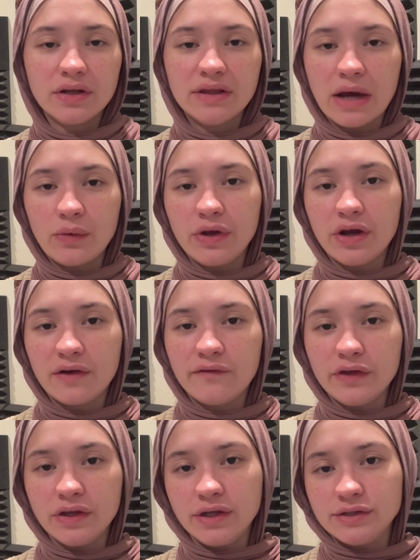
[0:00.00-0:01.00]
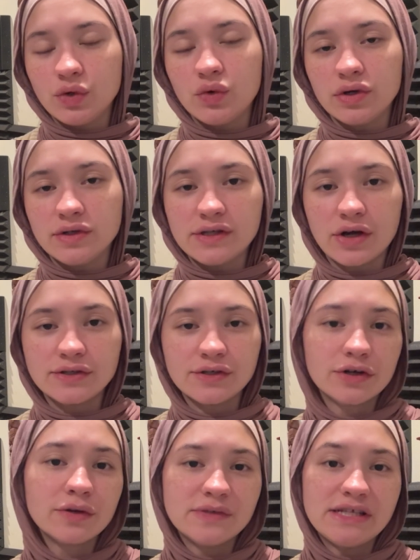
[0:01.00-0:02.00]
that we are feeling towards our
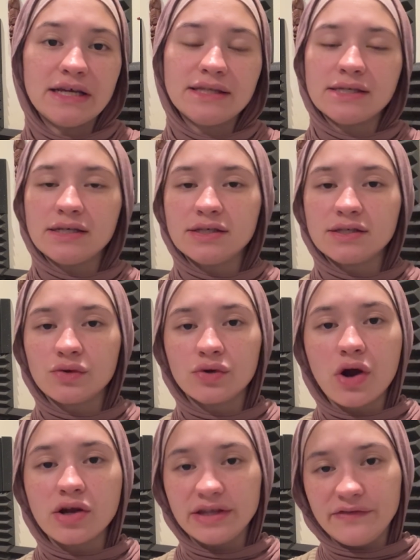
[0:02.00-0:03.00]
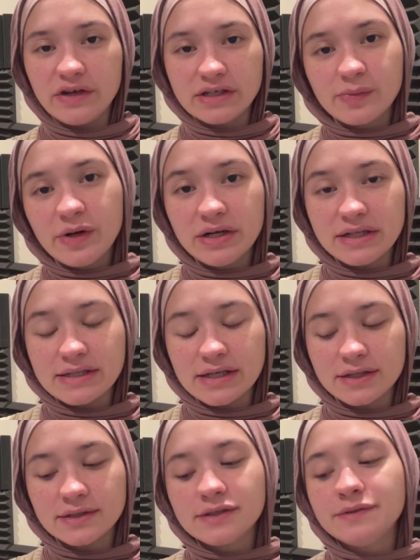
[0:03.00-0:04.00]
circumstances or our lived
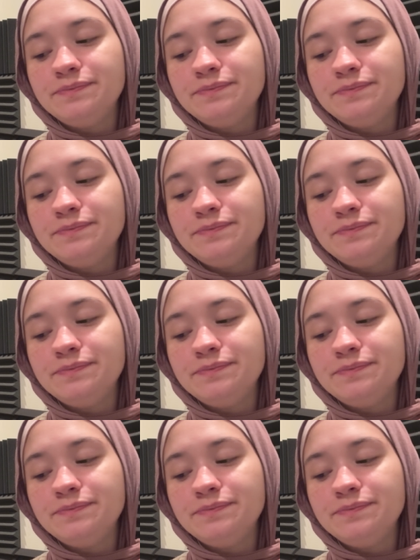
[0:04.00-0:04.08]
experiences.